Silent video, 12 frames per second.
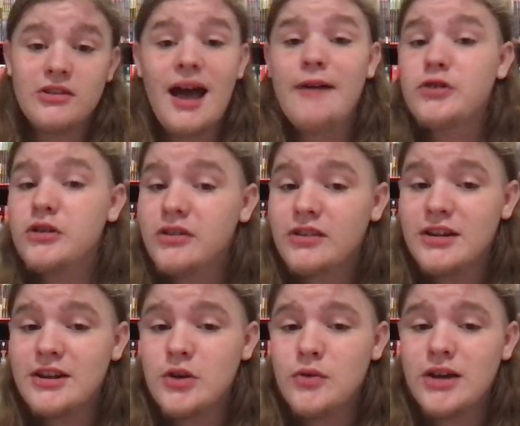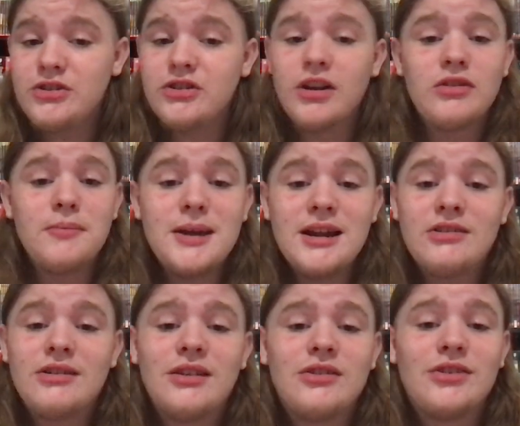after discontinuation doesn't mean it's
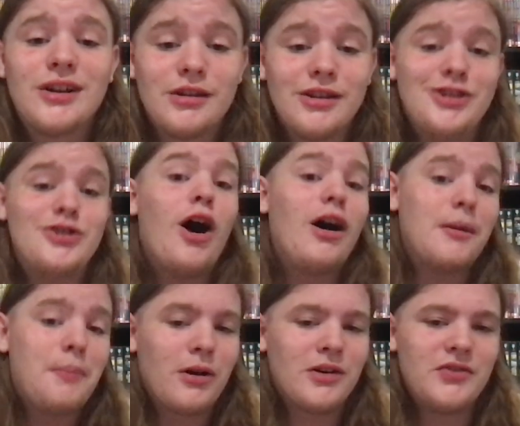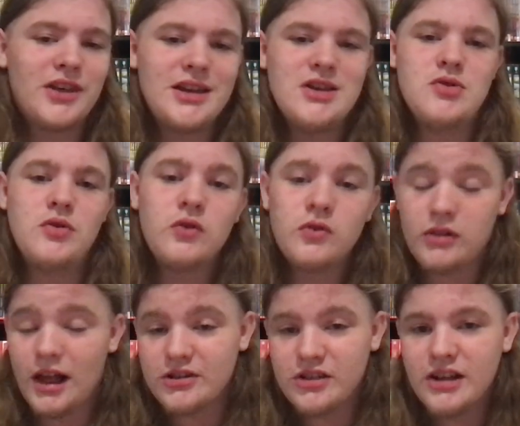necessarily not a part of the
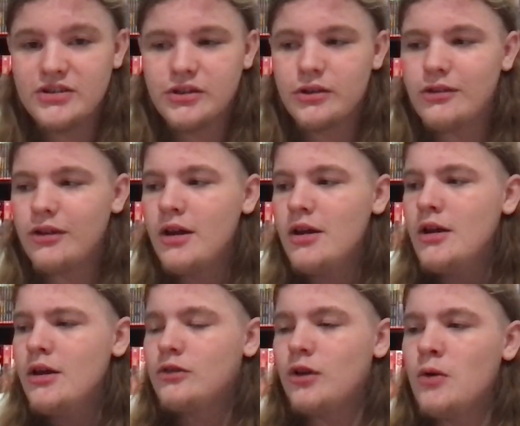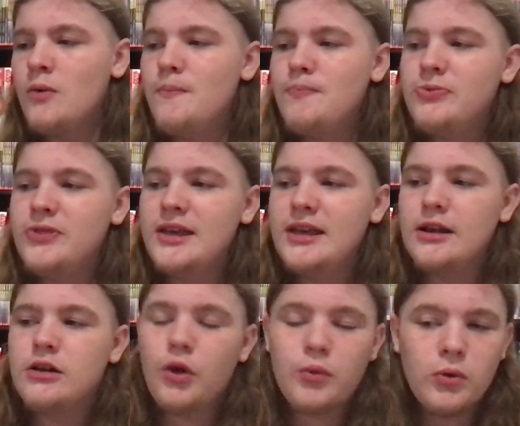EU/Legends. So the
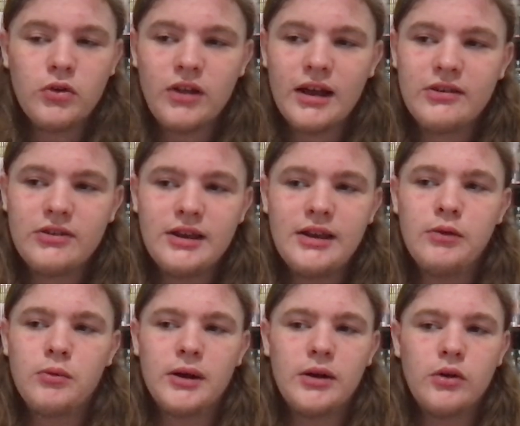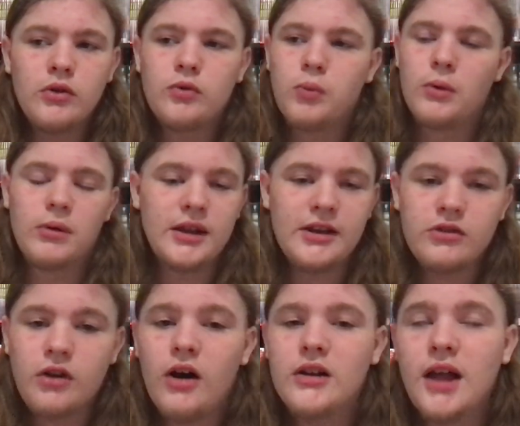Clone Wars Legacy Reels were released
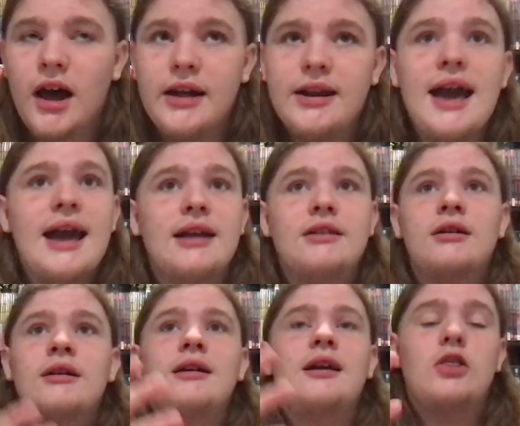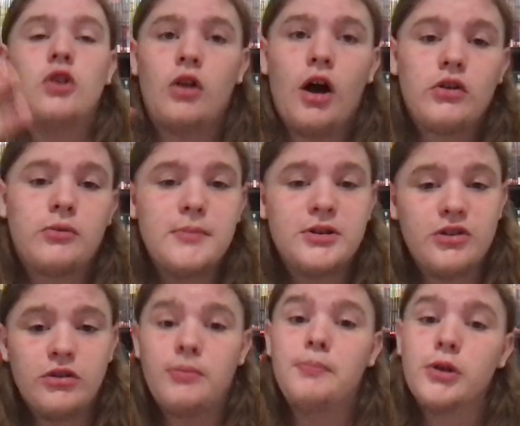online and in the Lost
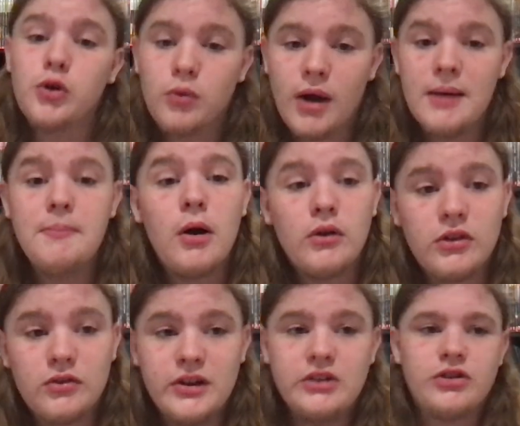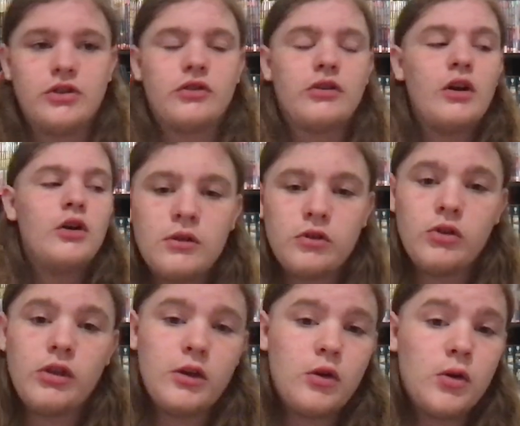Missions Blu-ray bonus features so
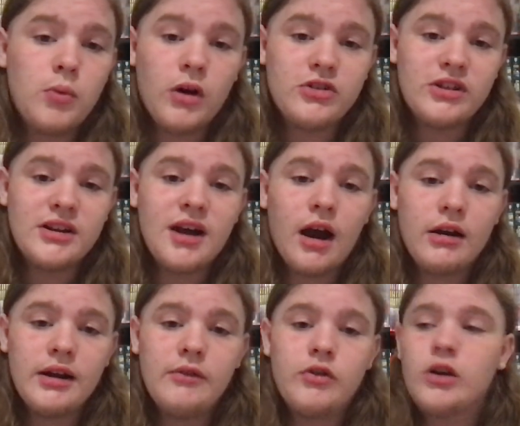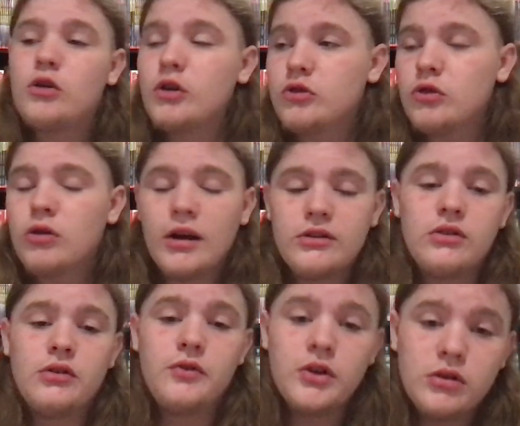that you could watch the entirety of the Crystal
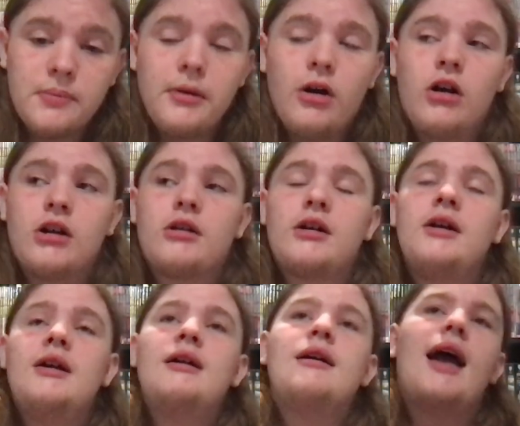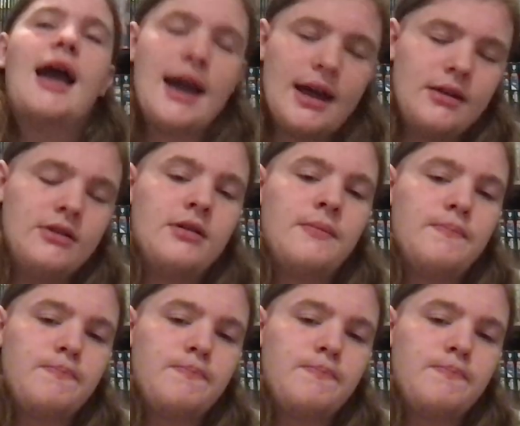Crisis of Utapau arc and